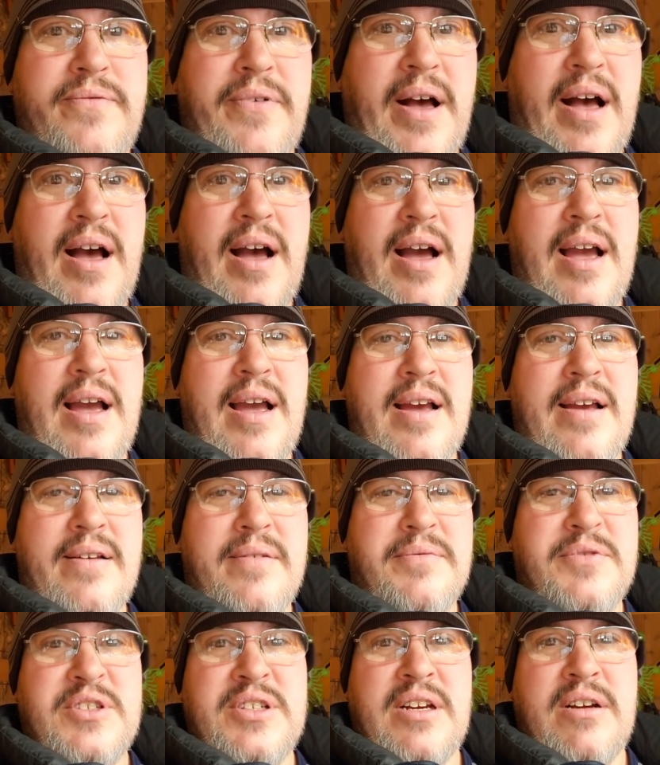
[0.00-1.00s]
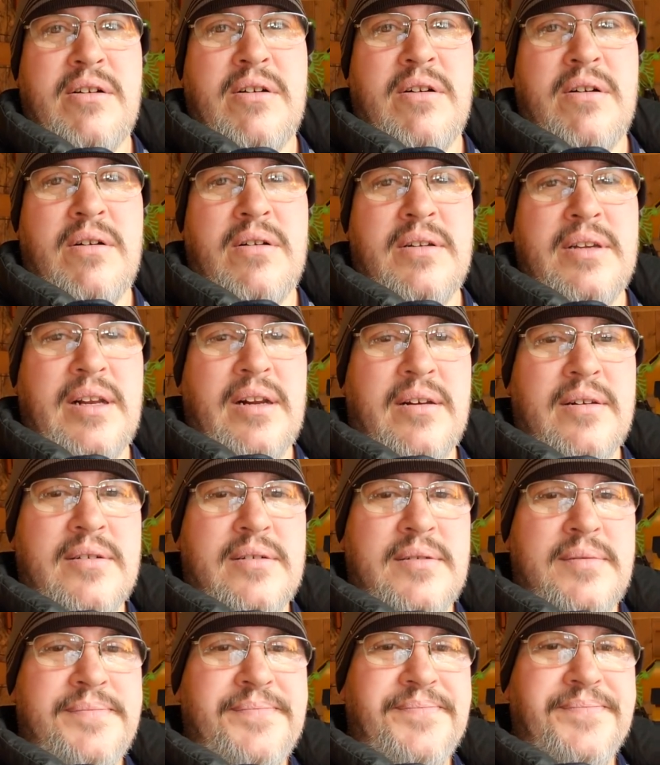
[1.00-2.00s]
-5, 0, you
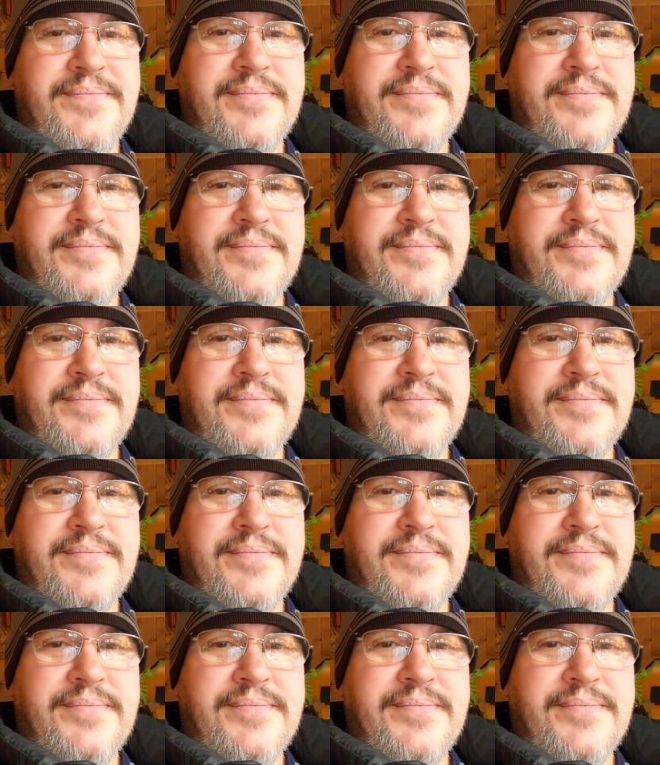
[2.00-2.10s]
know.